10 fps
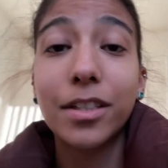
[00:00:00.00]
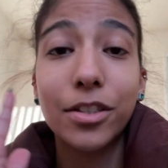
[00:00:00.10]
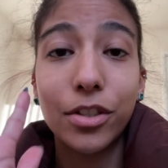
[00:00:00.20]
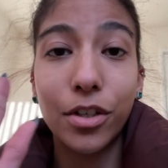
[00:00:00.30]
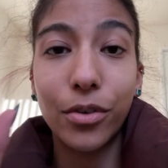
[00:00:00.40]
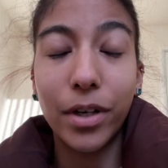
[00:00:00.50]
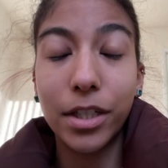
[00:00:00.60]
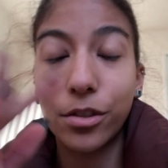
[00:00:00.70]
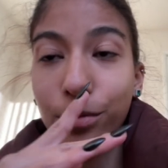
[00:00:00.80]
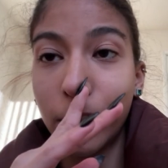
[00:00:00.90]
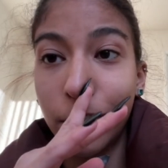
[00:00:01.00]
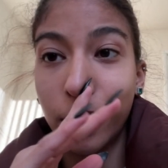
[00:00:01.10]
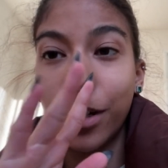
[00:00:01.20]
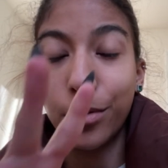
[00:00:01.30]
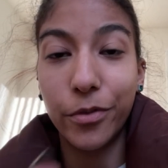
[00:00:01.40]
So I just wanted to
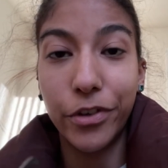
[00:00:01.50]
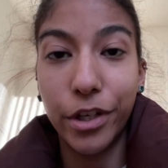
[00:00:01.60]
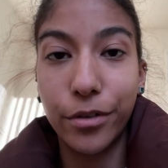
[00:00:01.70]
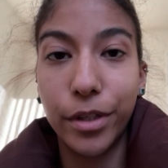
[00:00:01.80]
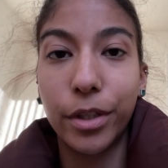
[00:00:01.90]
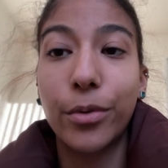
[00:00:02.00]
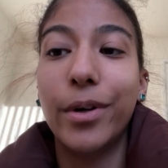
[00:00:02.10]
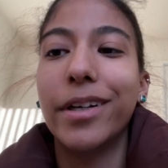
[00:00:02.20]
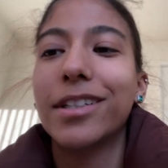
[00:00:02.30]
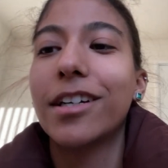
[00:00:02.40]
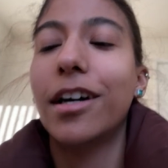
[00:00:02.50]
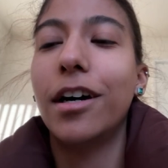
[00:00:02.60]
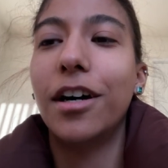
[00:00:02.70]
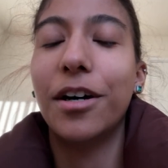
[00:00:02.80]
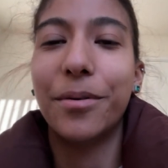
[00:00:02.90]
come over here real quick.
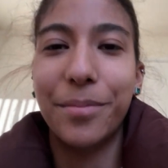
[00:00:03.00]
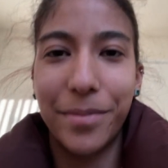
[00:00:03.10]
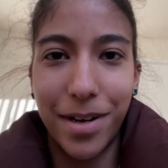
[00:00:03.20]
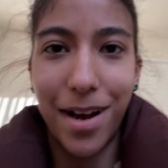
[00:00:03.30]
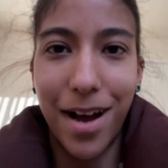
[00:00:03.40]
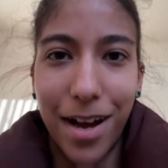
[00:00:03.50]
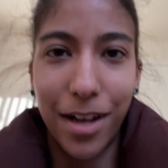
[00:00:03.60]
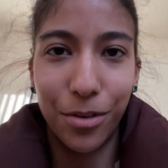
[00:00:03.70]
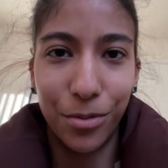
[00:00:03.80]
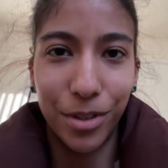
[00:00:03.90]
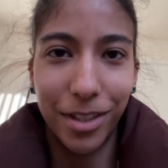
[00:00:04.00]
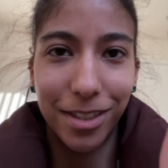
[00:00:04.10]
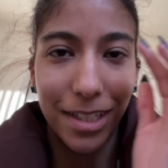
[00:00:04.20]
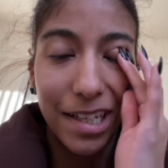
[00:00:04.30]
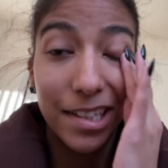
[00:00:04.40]
Um, I
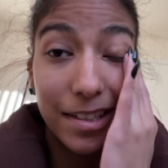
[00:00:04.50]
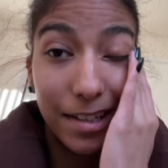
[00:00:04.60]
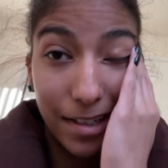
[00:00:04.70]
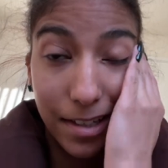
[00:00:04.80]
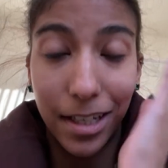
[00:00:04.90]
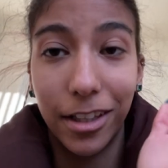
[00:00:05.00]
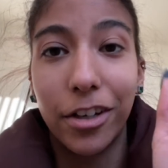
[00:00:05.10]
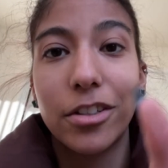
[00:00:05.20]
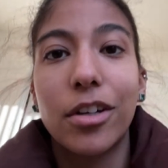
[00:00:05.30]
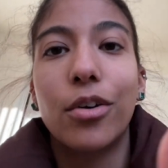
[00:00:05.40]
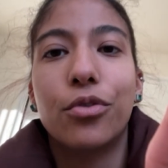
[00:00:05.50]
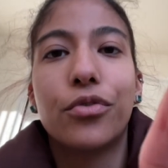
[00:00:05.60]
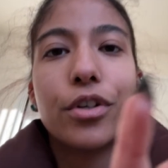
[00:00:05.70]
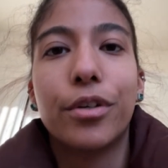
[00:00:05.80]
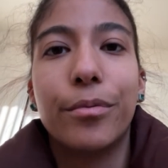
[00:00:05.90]
was editing and I looked
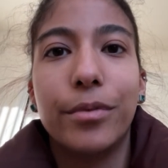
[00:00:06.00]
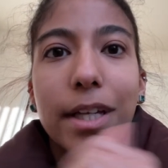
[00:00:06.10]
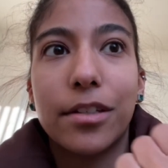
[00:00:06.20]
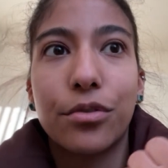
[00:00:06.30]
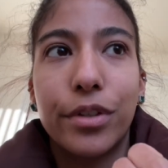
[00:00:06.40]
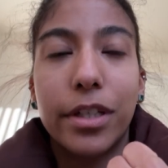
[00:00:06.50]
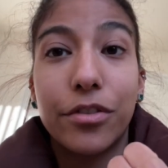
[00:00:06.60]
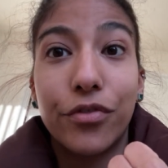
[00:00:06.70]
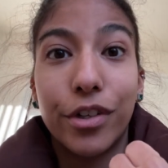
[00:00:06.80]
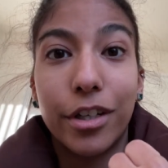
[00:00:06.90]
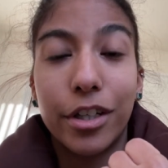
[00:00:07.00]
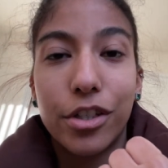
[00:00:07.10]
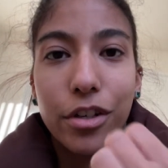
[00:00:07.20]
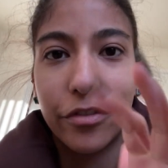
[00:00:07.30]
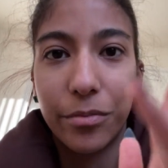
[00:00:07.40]
over yesterday's
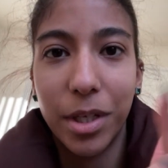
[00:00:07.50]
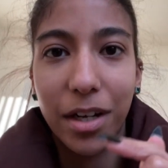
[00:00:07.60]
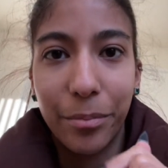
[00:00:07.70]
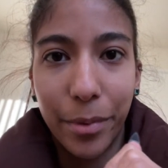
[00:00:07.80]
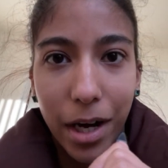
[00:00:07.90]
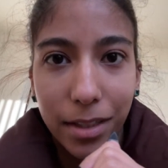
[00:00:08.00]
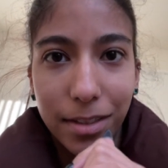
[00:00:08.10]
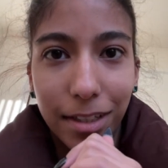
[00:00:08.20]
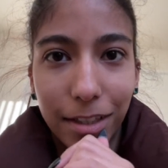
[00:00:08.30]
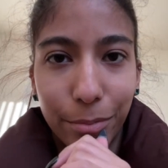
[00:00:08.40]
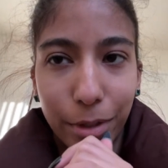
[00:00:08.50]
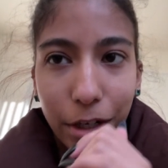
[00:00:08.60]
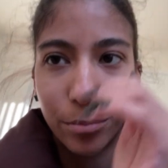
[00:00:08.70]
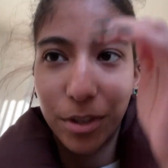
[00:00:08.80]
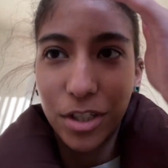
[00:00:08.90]
footage of me unboxing the
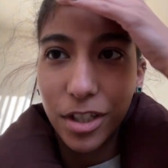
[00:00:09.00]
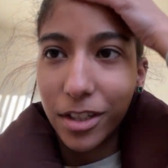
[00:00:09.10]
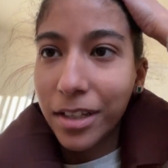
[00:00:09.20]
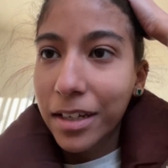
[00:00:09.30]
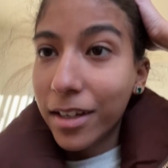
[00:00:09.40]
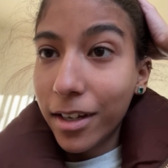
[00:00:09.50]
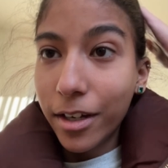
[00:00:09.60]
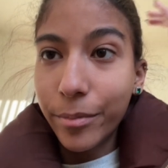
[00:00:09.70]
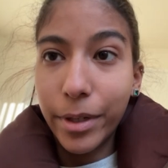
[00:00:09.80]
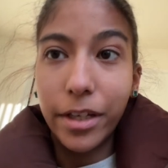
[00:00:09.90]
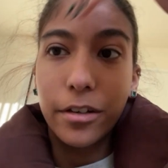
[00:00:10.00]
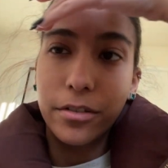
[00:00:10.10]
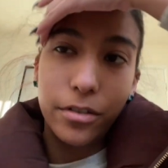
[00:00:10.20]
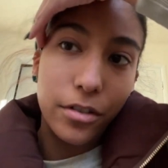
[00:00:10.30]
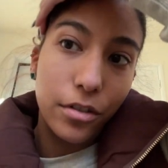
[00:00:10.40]
Braun machine. My hair
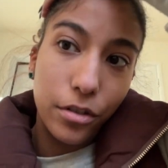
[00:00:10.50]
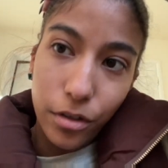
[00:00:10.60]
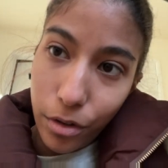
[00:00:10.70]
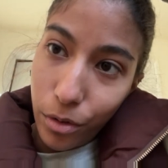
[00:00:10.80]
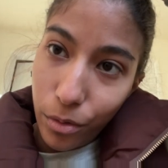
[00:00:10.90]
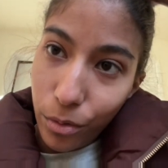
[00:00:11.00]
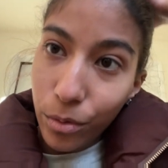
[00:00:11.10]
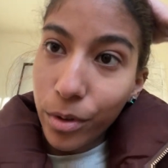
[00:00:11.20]
is so